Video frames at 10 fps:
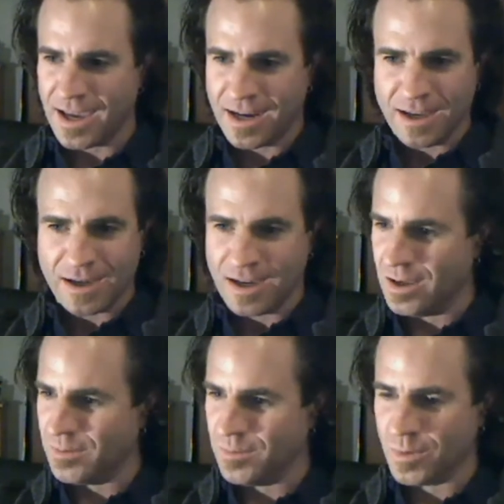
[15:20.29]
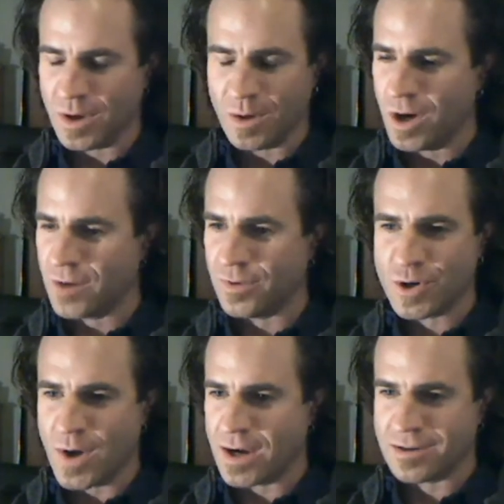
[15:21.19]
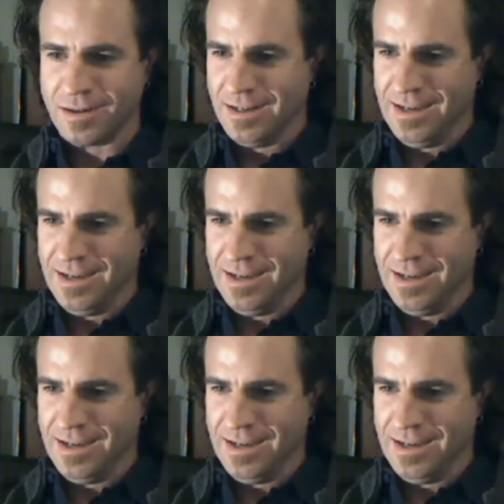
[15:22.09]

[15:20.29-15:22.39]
a wonderful director,